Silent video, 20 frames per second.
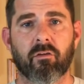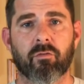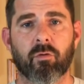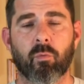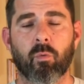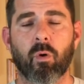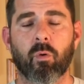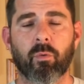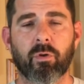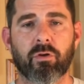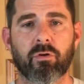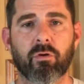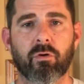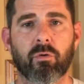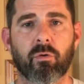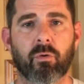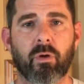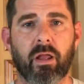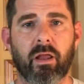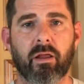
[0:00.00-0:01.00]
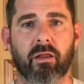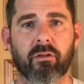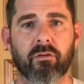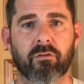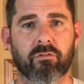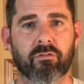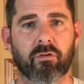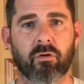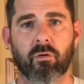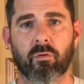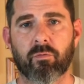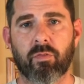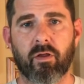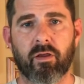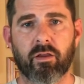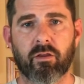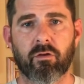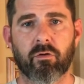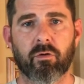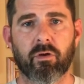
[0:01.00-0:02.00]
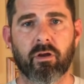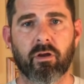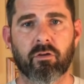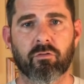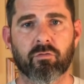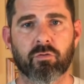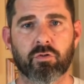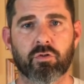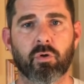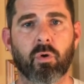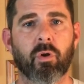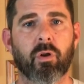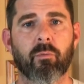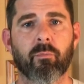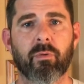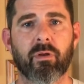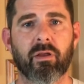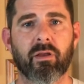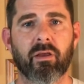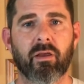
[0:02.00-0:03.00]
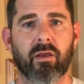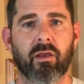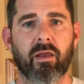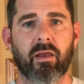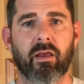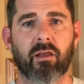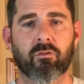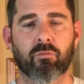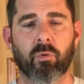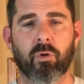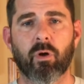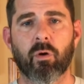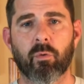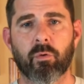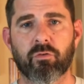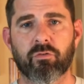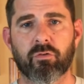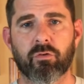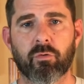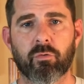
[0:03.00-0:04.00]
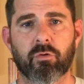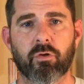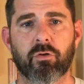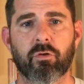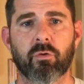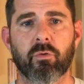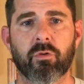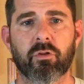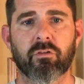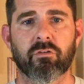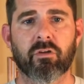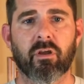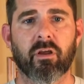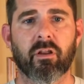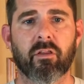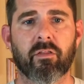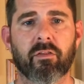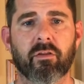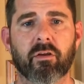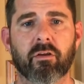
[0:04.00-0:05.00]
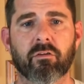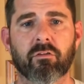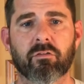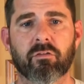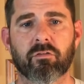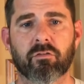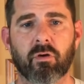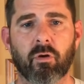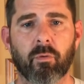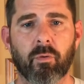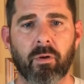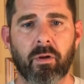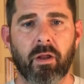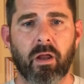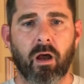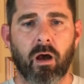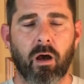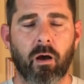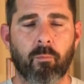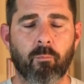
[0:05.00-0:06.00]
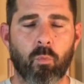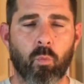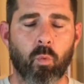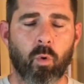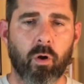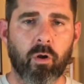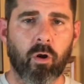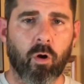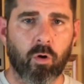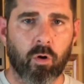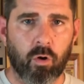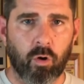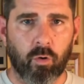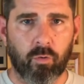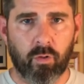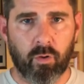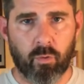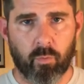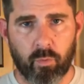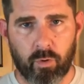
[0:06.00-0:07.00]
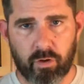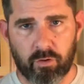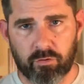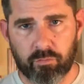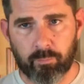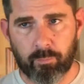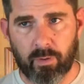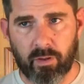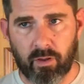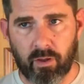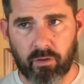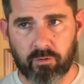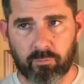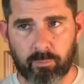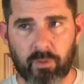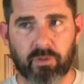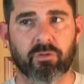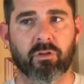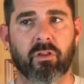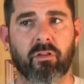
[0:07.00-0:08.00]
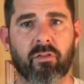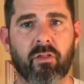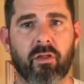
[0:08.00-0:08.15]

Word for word: for what we do. And so thank you guys for joining me as we always do to do these kind of things. So um, one RO that I want to spe especially